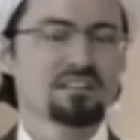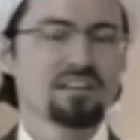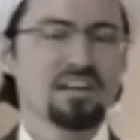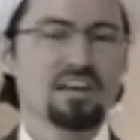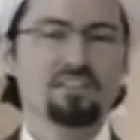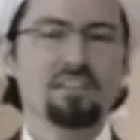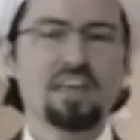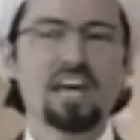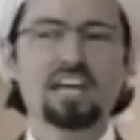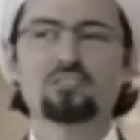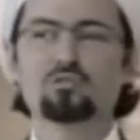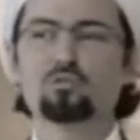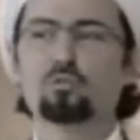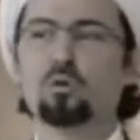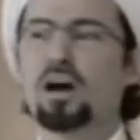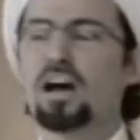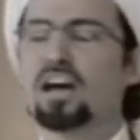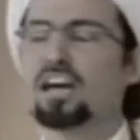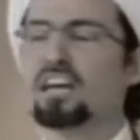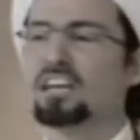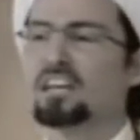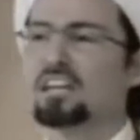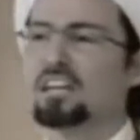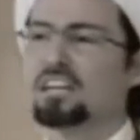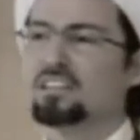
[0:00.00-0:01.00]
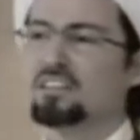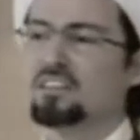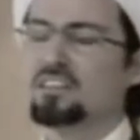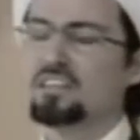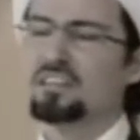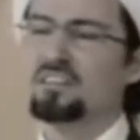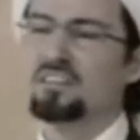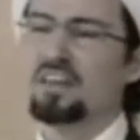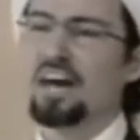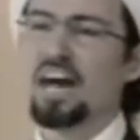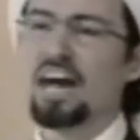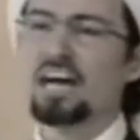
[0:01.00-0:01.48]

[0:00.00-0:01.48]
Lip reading: And that's why in the